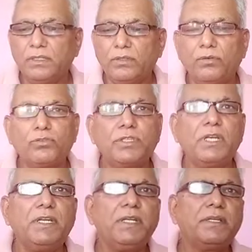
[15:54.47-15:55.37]
no sale
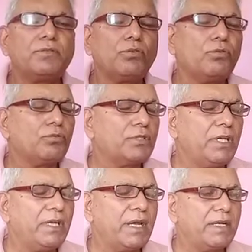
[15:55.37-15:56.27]
deed, so
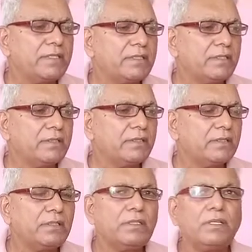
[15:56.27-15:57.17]
sale rights,
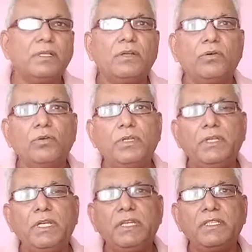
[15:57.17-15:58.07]
only
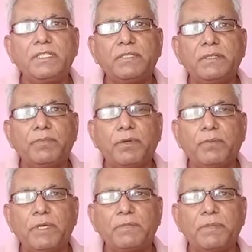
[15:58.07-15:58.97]
lease is the
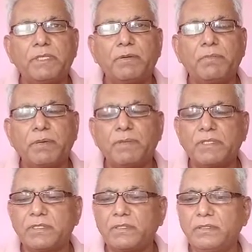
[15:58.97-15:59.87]
specific
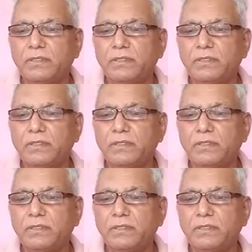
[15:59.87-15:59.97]
purpose.